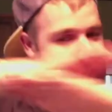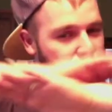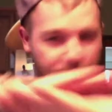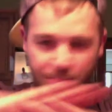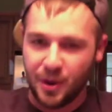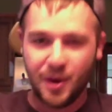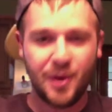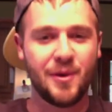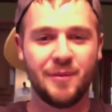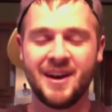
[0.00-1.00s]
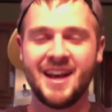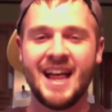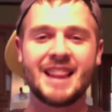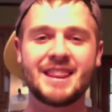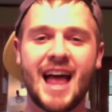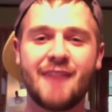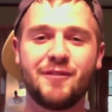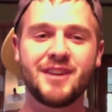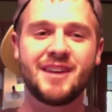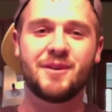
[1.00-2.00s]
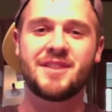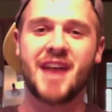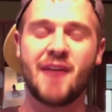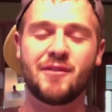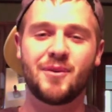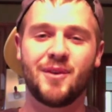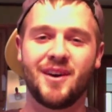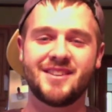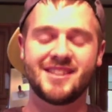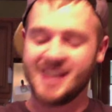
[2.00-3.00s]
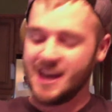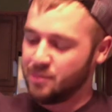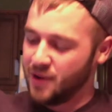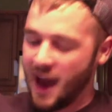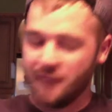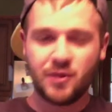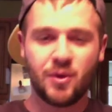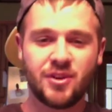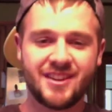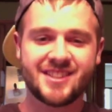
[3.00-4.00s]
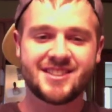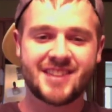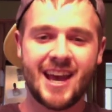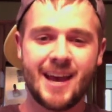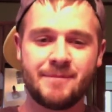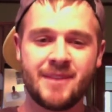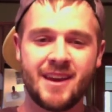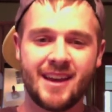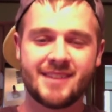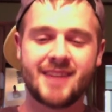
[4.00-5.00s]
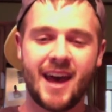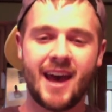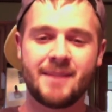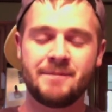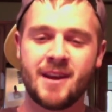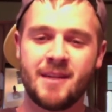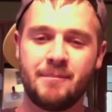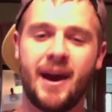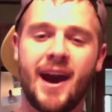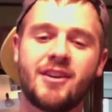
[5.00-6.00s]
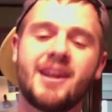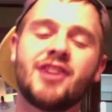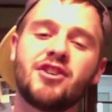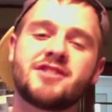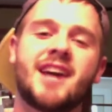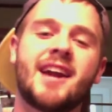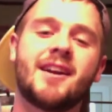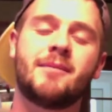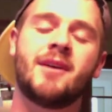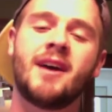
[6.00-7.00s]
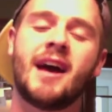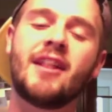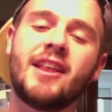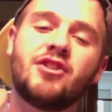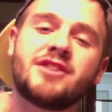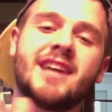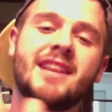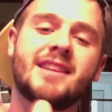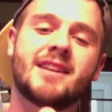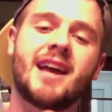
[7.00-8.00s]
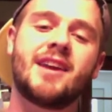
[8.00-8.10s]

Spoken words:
boom, leveled it with everyone. Just put everyone in the same exact pattern. He looks at the lady